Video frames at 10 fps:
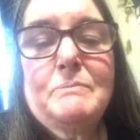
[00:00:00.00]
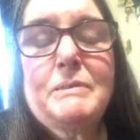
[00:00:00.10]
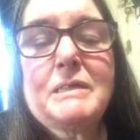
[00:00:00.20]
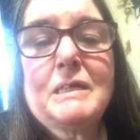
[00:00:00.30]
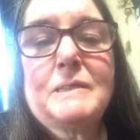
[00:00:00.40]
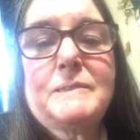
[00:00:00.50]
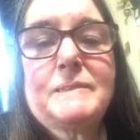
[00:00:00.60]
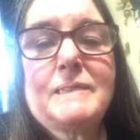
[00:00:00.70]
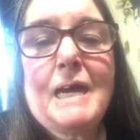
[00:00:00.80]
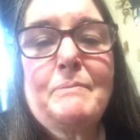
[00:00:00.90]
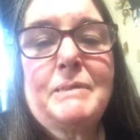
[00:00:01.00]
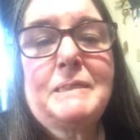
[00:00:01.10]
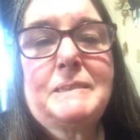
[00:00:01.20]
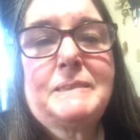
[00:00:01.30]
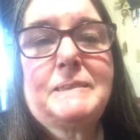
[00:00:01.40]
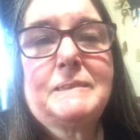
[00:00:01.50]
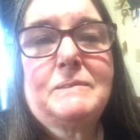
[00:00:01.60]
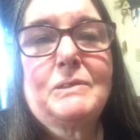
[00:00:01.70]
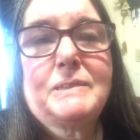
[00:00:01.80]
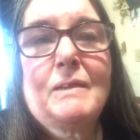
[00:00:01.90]
because that means
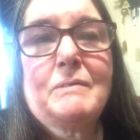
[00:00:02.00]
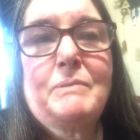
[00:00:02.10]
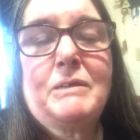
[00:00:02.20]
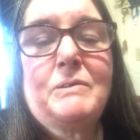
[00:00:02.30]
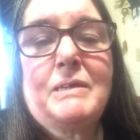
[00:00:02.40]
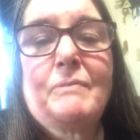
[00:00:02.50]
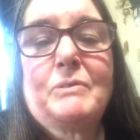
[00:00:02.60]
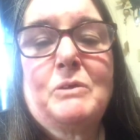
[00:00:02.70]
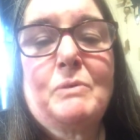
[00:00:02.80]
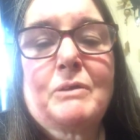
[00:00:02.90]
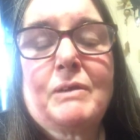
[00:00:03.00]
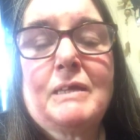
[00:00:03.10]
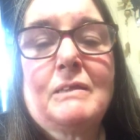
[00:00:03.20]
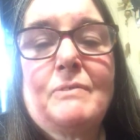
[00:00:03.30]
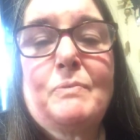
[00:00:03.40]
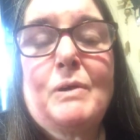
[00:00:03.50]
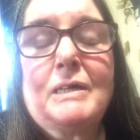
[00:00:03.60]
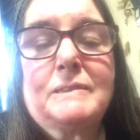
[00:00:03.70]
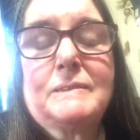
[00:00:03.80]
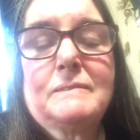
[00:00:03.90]
you're telling me you never knew what great love
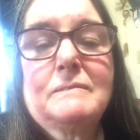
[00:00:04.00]
was.